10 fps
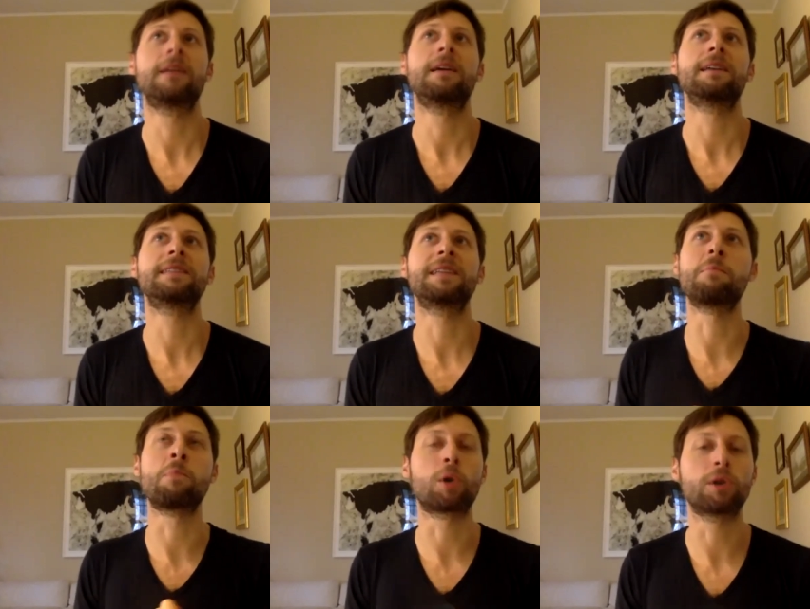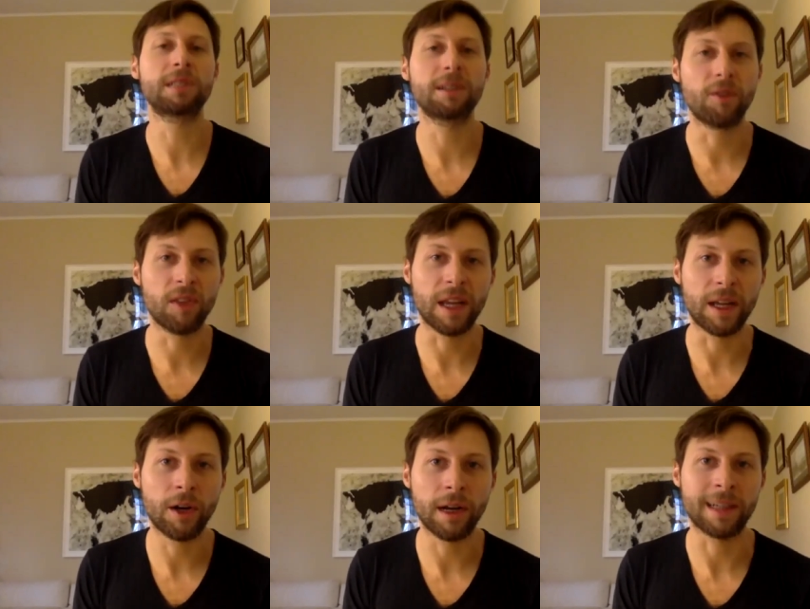it's an immersive
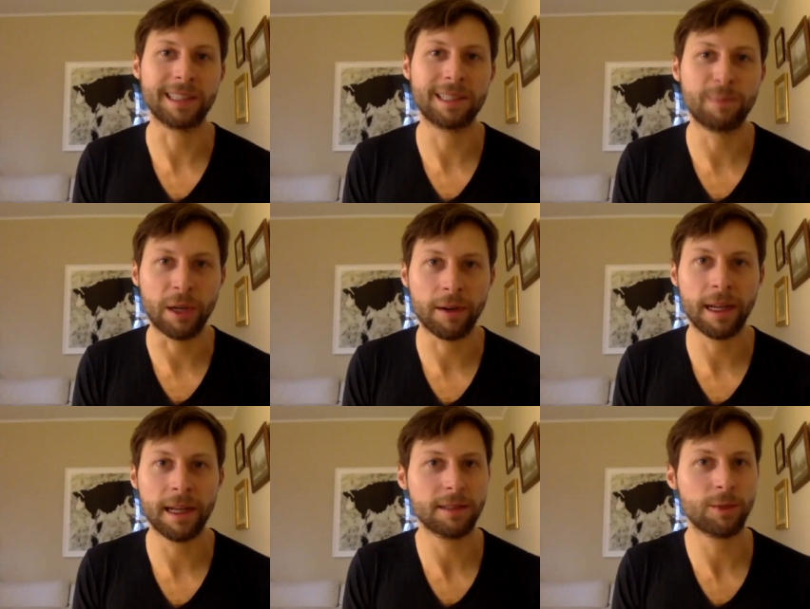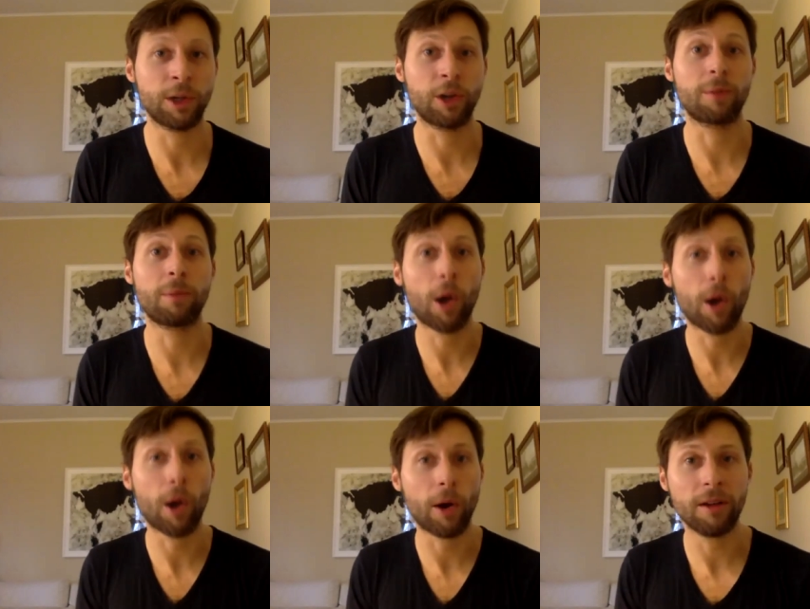theater experience where you're a mm-hmm.
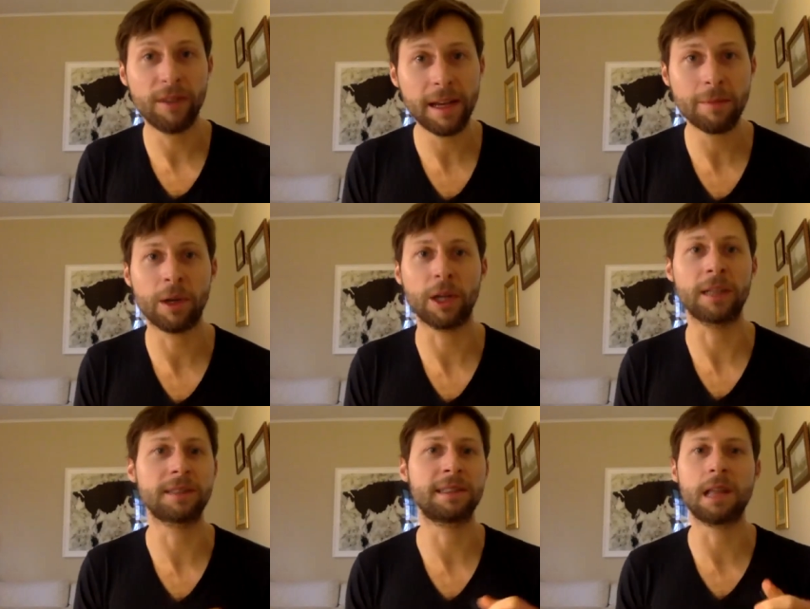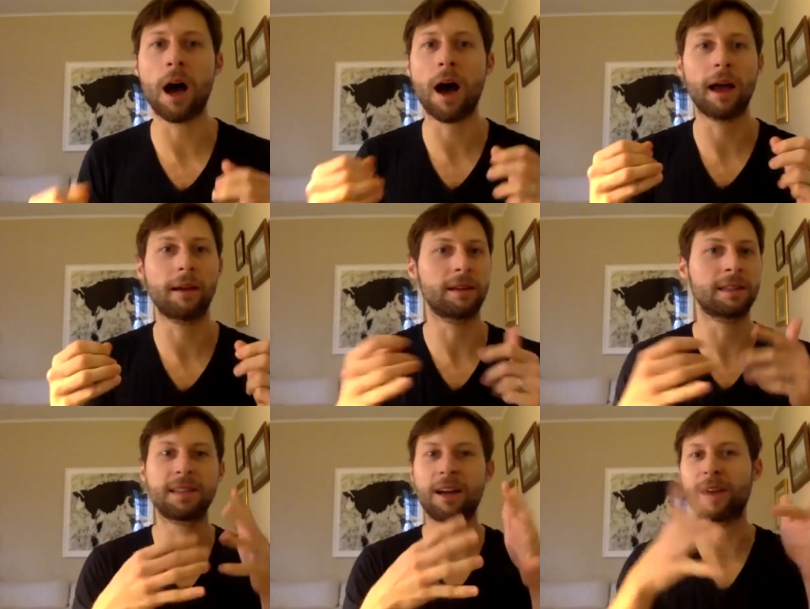part of it, but it's not
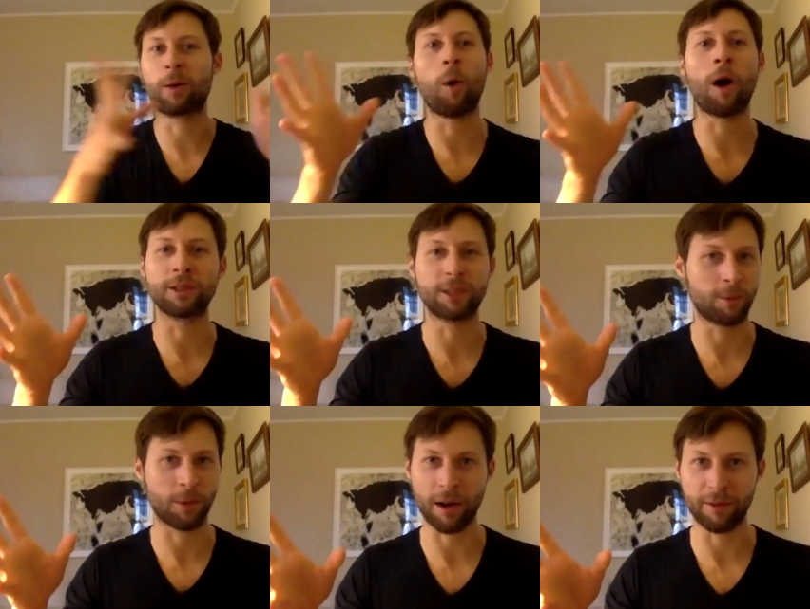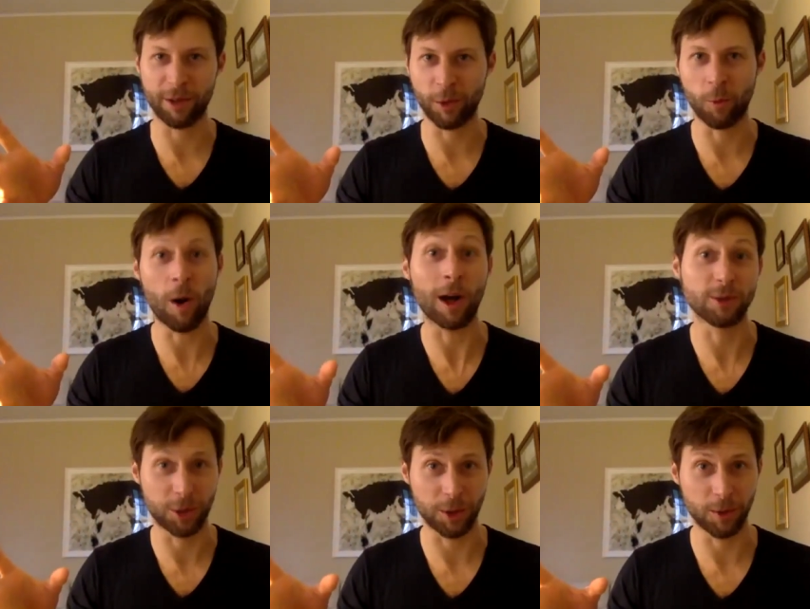it's not like wander wherever you want
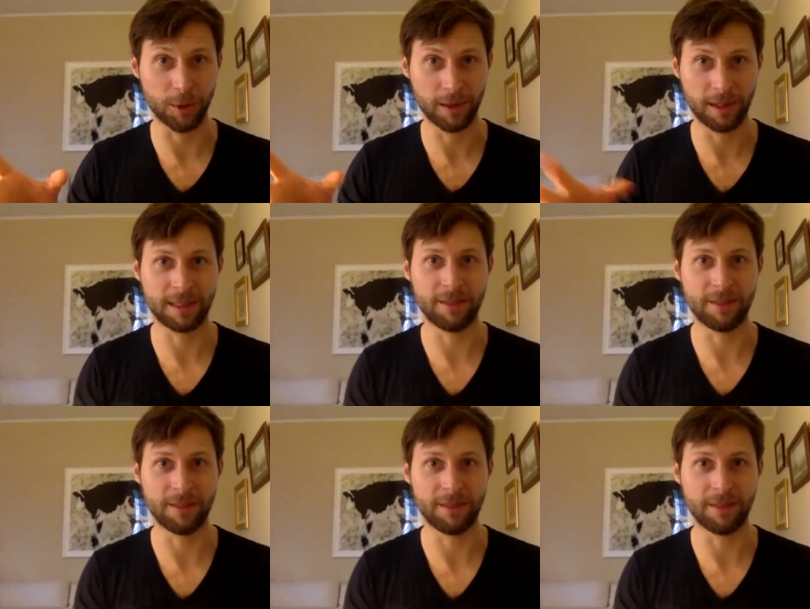to. It's a mm-hmm.